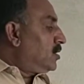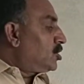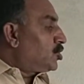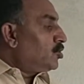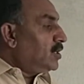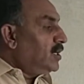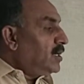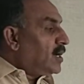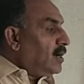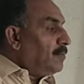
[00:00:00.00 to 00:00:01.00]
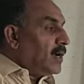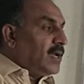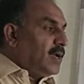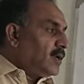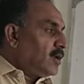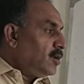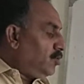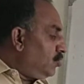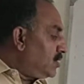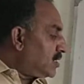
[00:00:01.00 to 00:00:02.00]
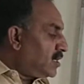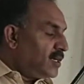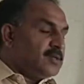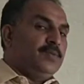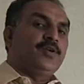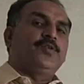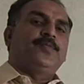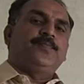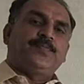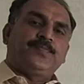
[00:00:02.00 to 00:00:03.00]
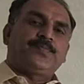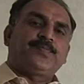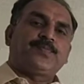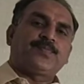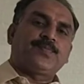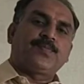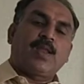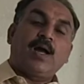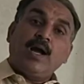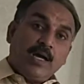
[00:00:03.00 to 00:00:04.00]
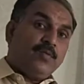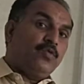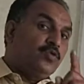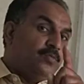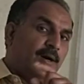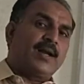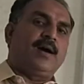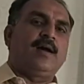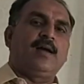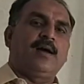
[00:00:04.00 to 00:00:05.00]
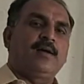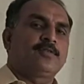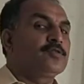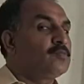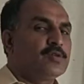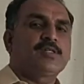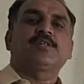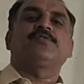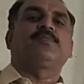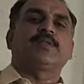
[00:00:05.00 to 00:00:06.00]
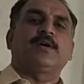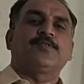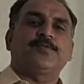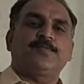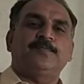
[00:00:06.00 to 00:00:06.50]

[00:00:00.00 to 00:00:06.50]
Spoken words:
Should he come again, you just let me know. Agar wo dobara aaya, tum mujhe sirf bata do.